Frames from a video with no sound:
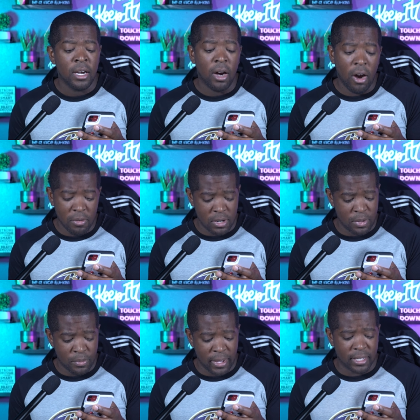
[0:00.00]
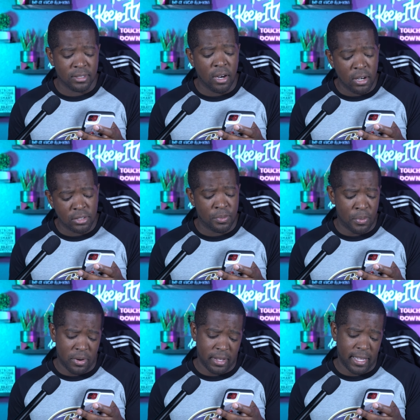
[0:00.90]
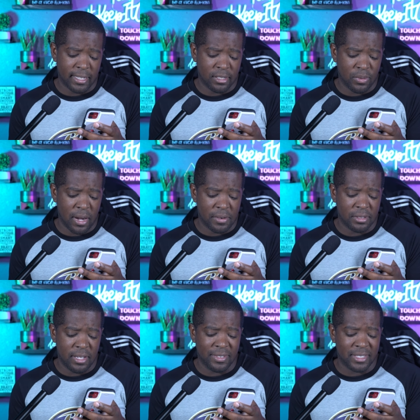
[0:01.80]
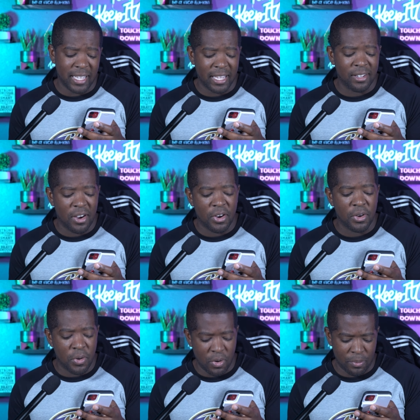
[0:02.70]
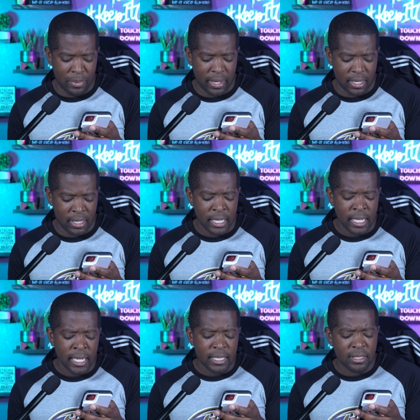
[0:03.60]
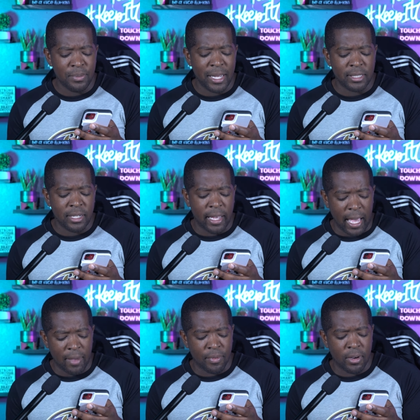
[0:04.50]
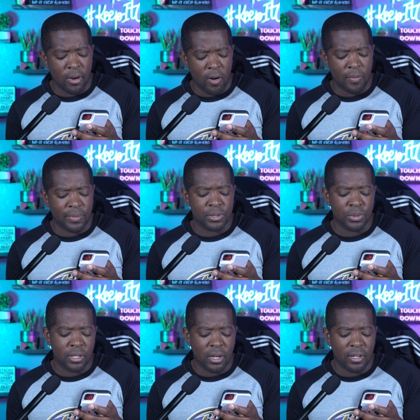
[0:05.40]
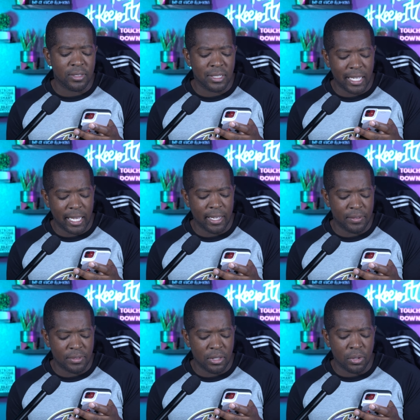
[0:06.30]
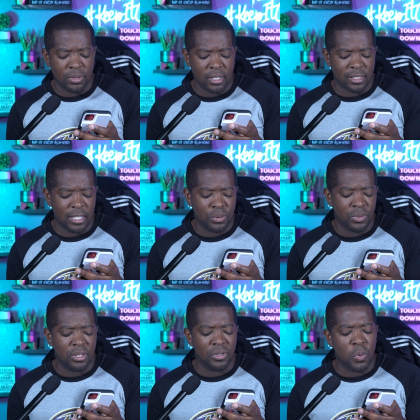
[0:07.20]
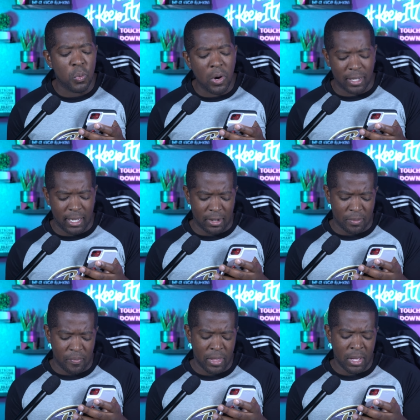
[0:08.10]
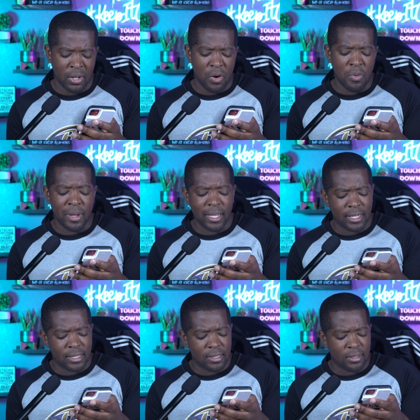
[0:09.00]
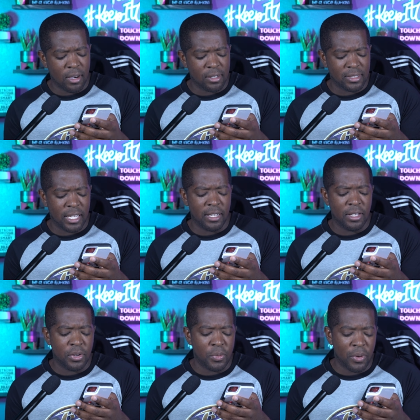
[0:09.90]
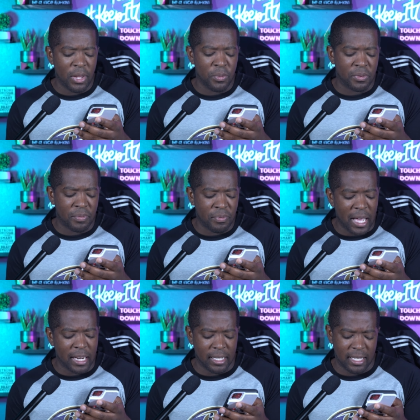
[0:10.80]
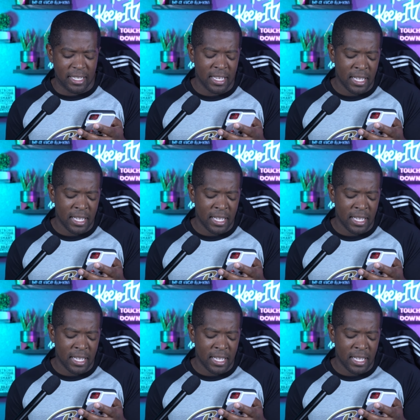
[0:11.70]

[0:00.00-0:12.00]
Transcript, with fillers: our running backs, our supporting cast of wide receivers, and our quarterback. Just imagine the havoc our offense would cause in the A F C. Those other teams wouldn't know what hit them. Oh, my goodness. Our ten-year wait would finally